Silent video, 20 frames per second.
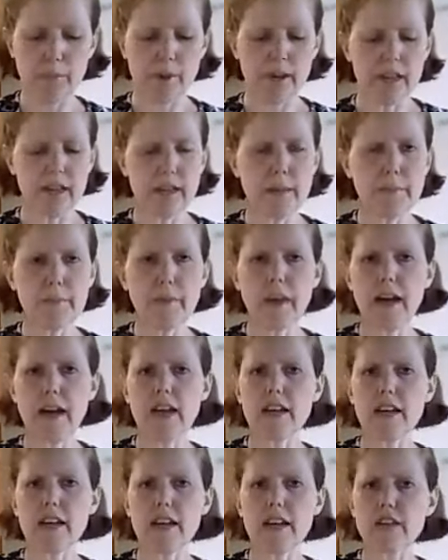pretty
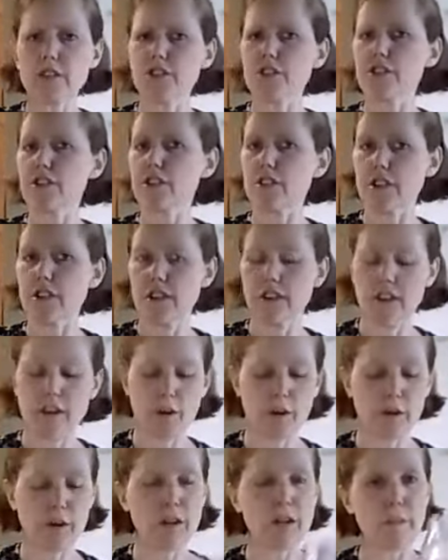much
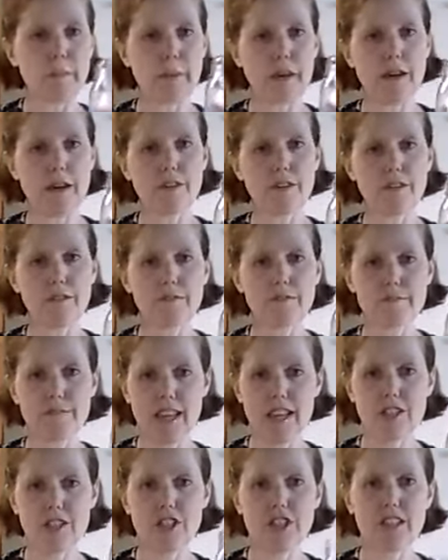coconut milk
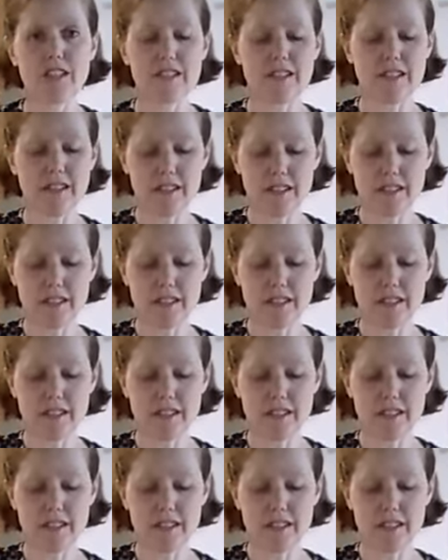and chia